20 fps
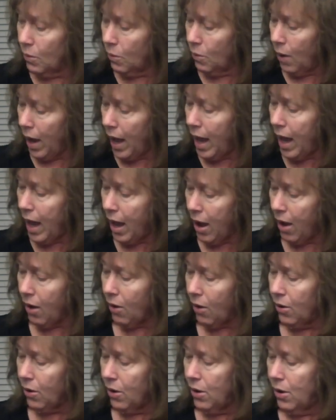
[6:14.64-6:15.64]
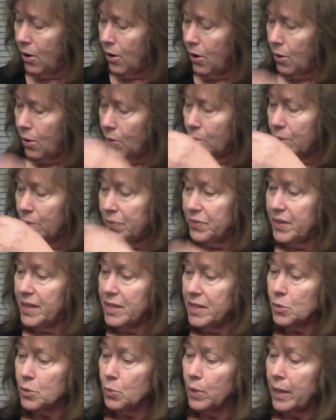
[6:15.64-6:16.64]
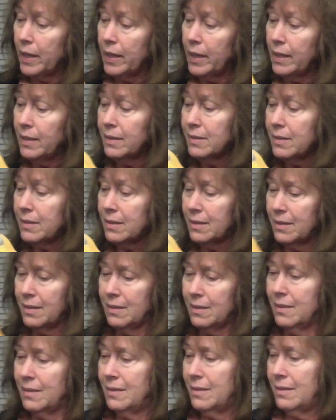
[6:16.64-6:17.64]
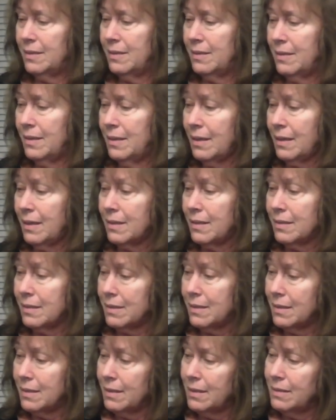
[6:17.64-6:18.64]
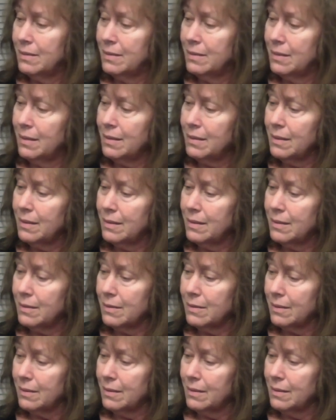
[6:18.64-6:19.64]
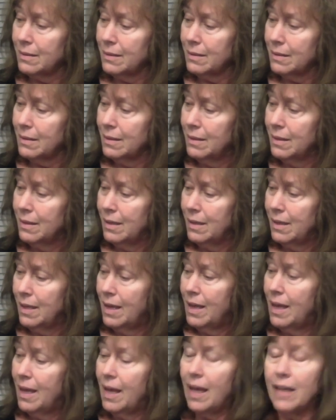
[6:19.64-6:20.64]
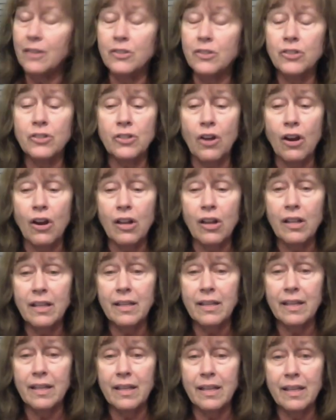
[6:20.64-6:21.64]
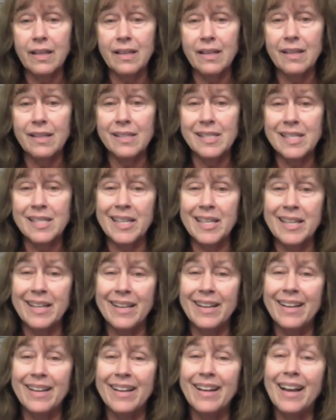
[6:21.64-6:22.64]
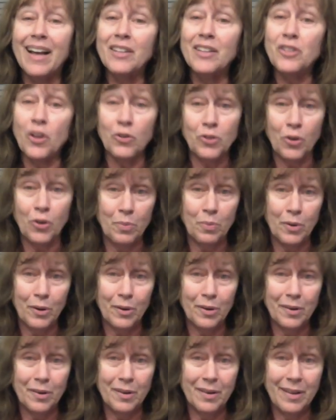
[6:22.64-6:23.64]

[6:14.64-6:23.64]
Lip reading: Wow, with these wings? Yes, I'm very strong. And Charlotte is a dodo bird.